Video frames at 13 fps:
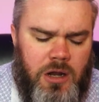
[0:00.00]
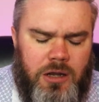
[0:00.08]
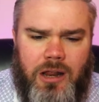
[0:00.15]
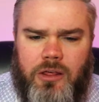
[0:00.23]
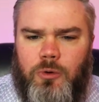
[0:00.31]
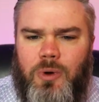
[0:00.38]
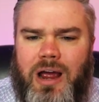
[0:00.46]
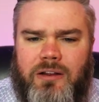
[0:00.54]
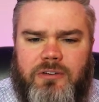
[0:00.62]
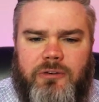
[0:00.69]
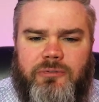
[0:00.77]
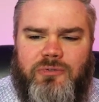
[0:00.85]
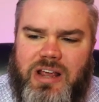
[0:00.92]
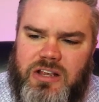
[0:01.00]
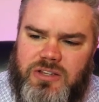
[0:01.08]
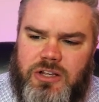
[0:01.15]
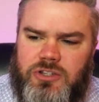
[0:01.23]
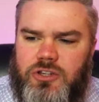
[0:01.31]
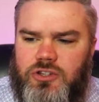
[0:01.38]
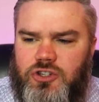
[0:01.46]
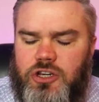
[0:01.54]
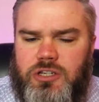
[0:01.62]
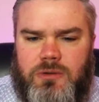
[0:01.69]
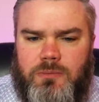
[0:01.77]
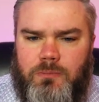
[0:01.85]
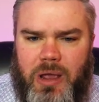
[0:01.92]
Now, the right of defeasance is
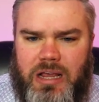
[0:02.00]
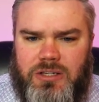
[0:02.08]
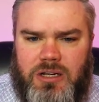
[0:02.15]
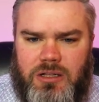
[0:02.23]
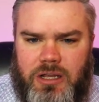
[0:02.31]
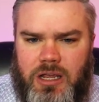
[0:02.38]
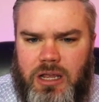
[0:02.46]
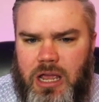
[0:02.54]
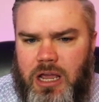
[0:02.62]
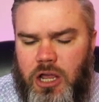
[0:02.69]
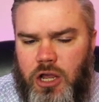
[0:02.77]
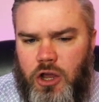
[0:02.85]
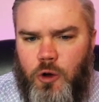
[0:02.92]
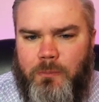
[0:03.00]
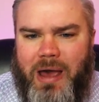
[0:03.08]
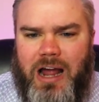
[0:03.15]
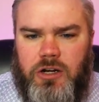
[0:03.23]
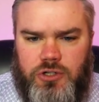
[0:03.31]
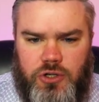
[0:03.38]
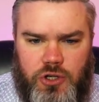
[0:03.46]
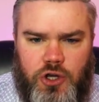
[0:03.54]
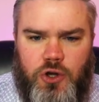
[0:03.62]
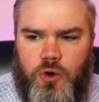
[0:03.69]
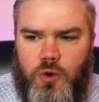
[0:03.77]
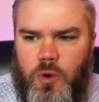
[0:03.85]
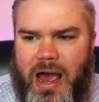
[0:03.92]
just basically it can go back to
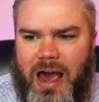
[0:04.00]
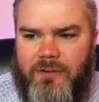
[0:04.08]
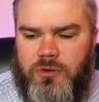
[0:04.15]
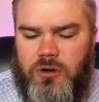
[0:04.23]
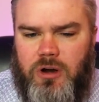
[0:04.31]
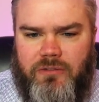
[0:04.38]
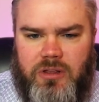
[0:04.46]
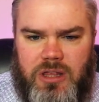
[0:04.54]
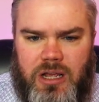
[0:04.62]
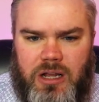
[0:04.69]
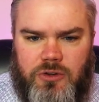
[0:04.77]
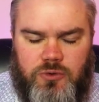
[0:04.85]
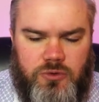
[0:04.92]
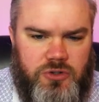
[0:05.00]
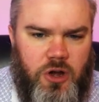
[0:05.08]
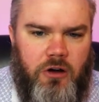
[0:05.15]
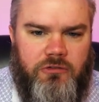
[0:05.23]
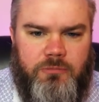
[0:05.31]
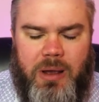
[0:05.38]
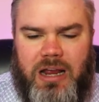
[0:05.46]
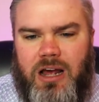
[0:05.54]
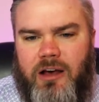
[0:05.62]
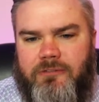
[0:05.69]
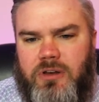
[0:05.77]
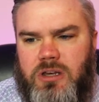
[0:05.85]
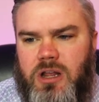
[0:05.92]
you after everything is resolved, paid
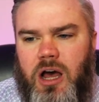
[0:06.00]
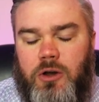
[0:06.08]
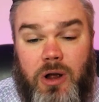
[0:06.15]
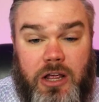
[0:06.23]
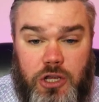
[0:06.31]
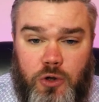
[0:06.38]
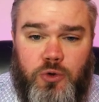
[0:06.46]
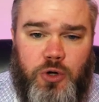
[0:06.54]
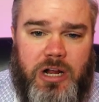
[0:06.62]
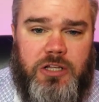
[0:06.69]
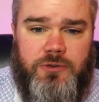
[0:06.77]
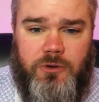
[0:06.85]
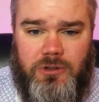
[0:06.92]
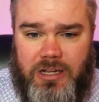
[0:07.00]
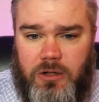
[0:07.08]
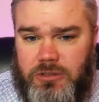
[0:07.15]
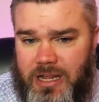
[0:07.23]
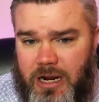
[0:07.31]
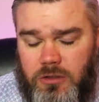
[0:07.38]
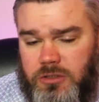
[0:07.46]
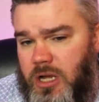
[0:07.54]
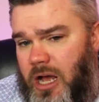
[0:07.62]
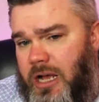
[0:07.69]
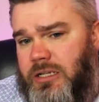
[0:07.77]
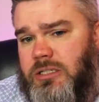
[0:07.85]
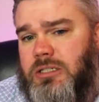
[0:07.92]
off, and done, right? You transferred legal title to
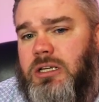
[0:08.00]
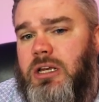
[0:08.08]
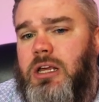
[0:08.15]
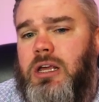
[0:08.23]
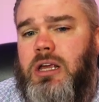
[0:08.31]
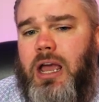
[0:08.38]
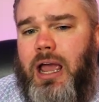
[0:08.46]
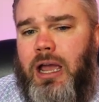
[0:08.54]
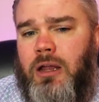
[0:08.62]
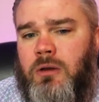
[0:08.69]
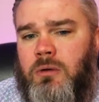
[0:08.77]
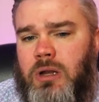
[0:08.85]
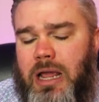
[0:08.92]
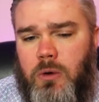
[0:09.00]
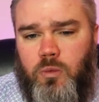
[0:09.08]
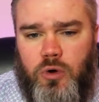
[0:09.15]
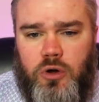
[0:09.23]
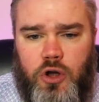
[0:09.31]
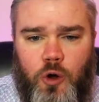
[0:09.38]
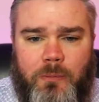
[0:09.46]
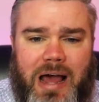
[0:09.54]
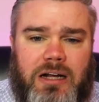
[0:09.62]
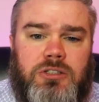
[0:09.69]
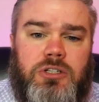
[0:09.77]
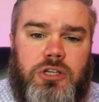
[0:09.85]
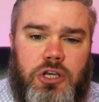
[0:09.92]
us, and it will go back
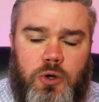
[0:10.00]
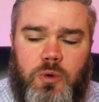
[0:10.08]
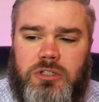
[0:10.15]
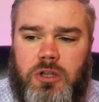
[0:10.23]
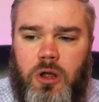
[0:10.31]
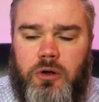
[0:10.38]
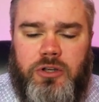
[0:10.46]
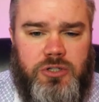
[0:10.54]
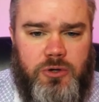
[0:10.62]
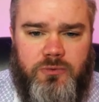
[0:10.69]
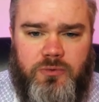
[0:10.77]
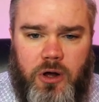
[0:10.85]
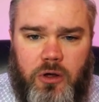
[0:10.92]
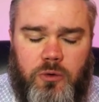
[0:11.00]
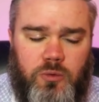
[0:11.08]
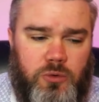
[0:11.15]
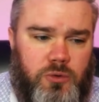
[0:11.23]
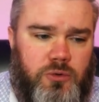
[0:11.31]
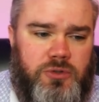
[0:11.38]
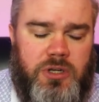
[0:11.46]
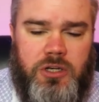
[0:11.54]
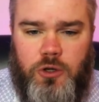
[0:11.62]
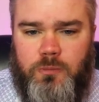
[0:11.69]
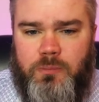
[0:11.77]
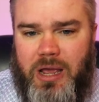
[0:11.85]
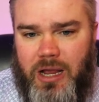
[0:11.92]
to you as long as you follow the rules and you
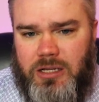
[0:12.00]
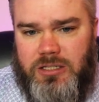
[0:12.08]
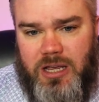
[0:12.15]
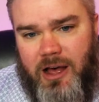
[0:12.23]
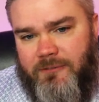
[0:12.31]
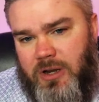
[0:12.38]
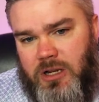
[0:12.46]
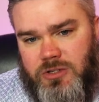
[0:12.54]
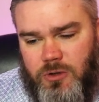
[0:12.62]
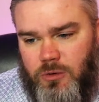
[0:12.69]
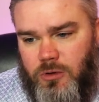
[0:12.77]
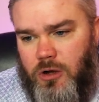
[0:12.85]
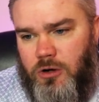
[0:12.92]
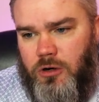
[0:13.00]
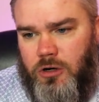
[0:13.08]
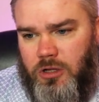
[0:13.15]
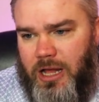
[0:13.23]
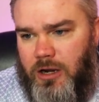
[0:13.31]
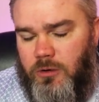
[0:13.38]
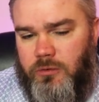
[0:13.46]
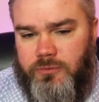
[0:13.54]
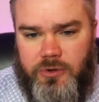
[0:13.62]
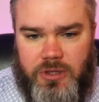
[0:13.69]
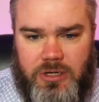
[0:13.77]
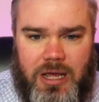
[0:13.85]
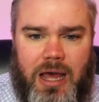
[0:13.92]
pay us off, and it's no longer collateral for
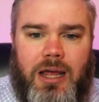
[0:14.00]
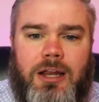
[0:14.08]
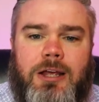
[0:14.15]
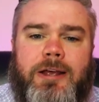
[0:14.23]
the debt.